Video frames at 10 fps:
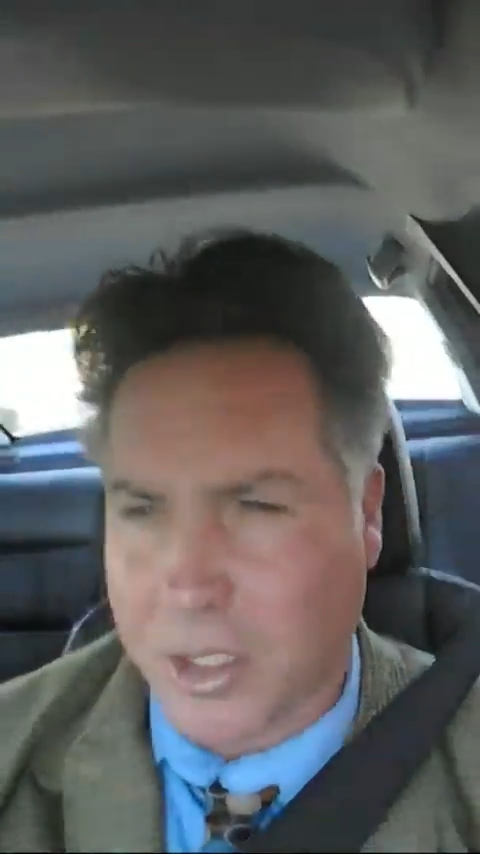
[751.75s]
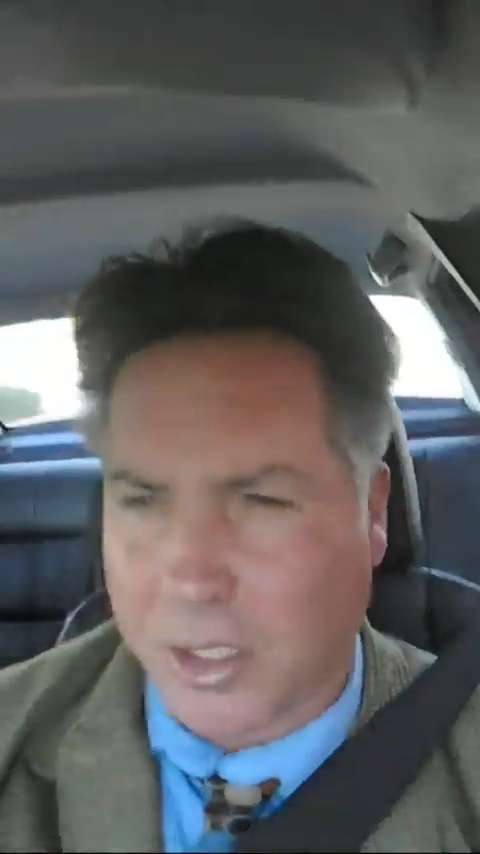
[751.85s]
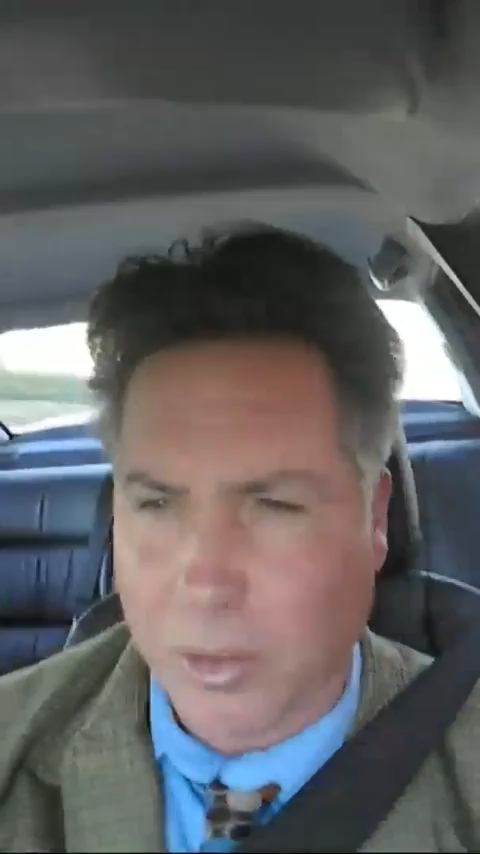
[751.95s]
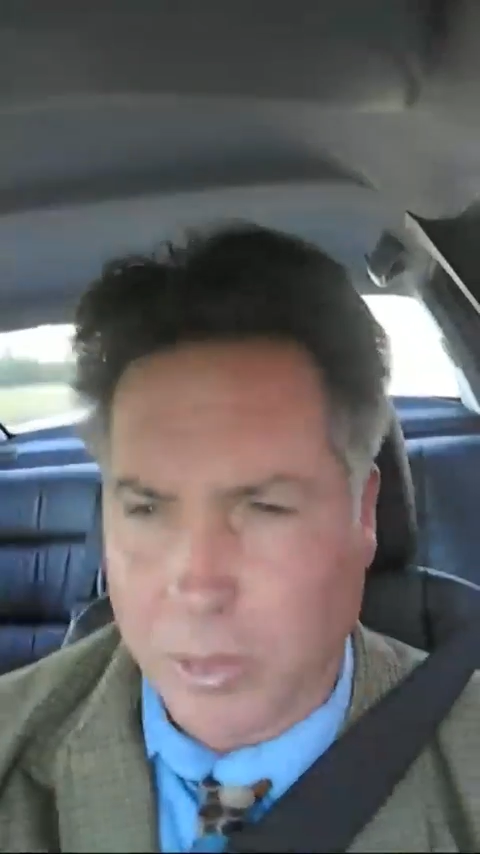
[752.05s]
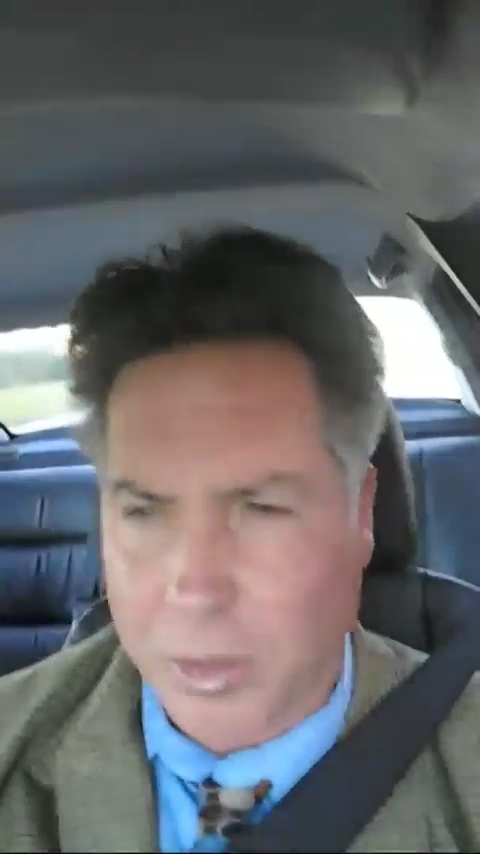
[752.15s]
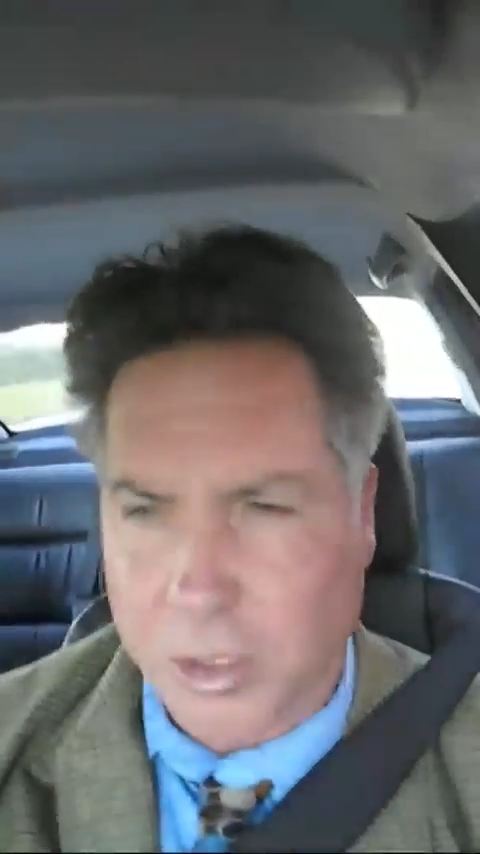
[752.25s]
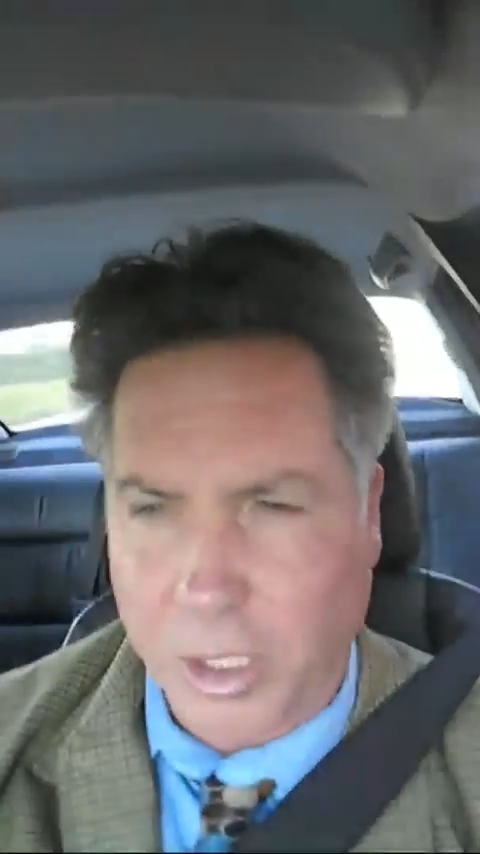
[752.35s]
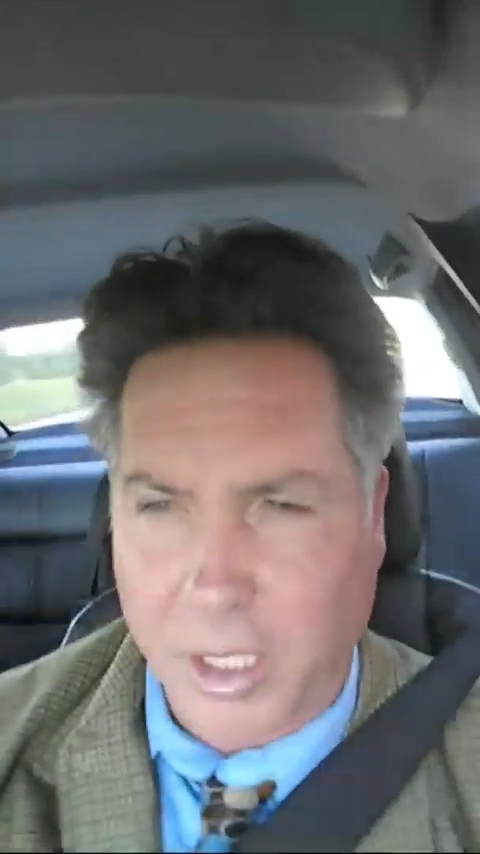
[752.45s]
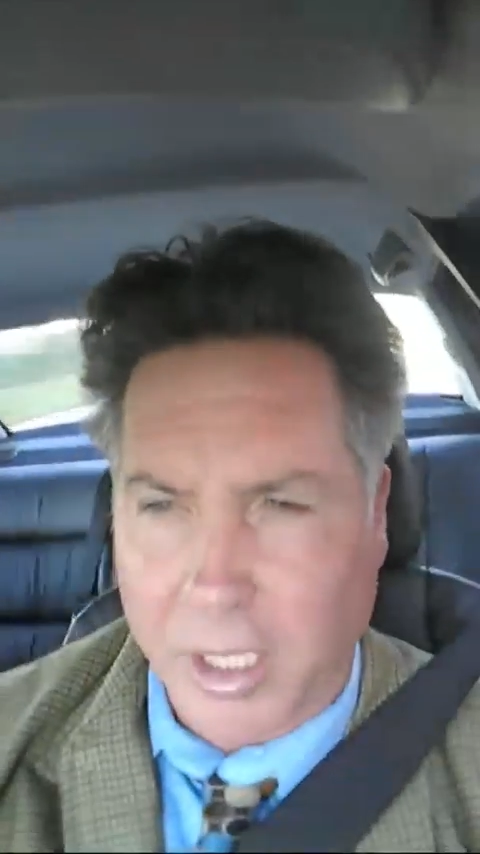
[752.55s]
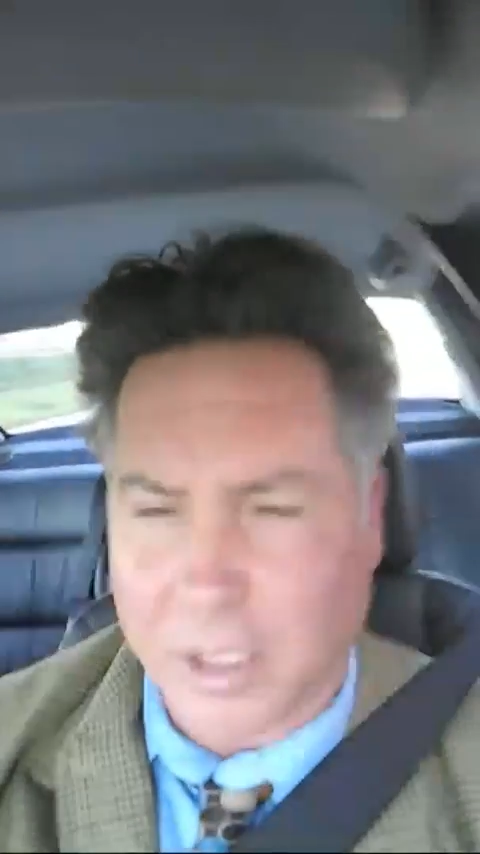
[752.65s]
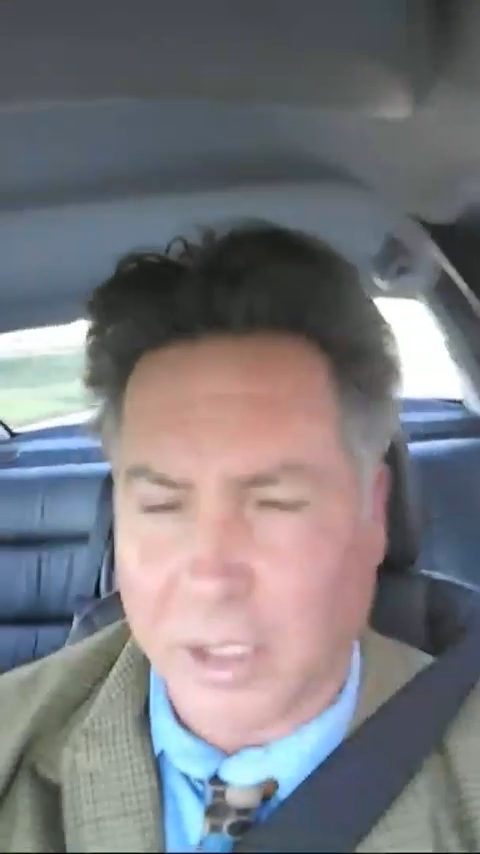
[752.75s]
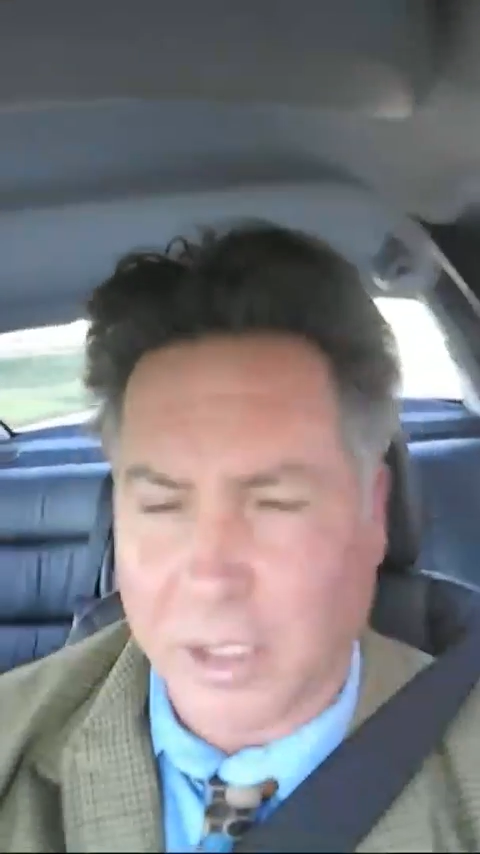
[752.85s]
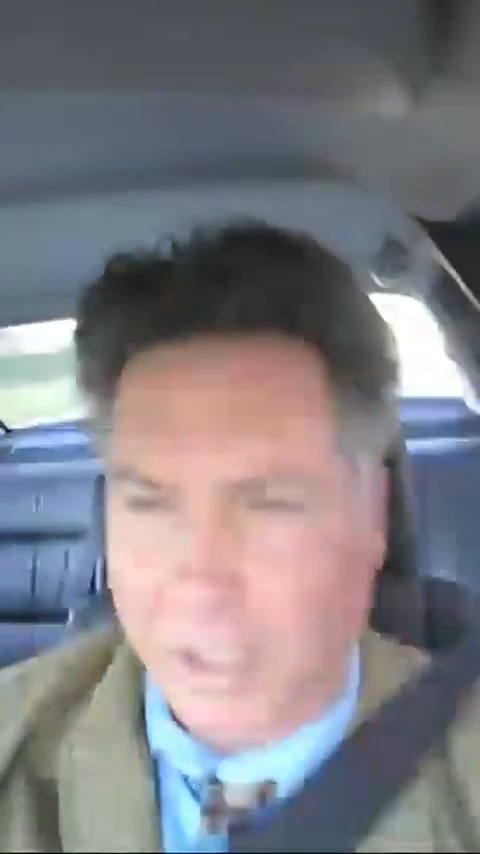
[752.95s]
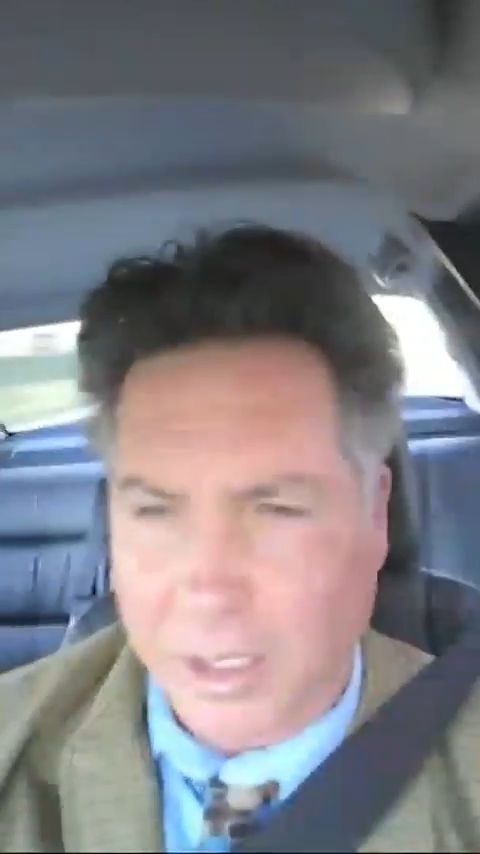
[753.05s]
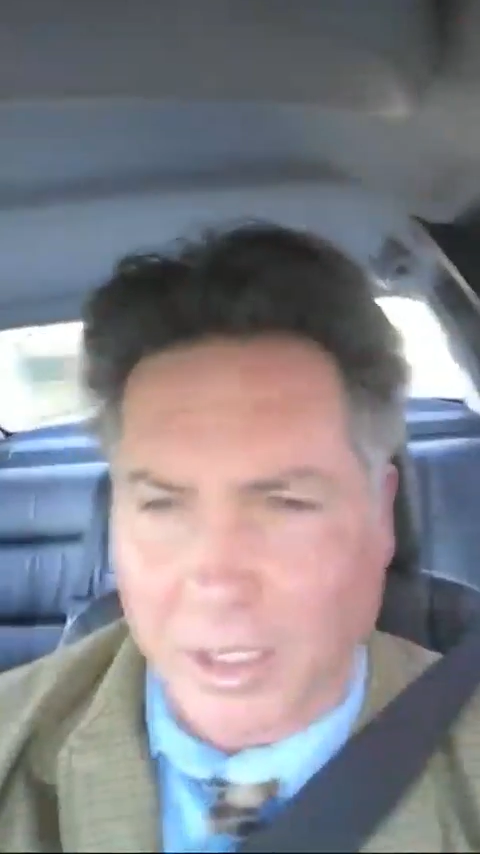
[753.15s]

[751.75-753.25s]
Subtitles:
to genetically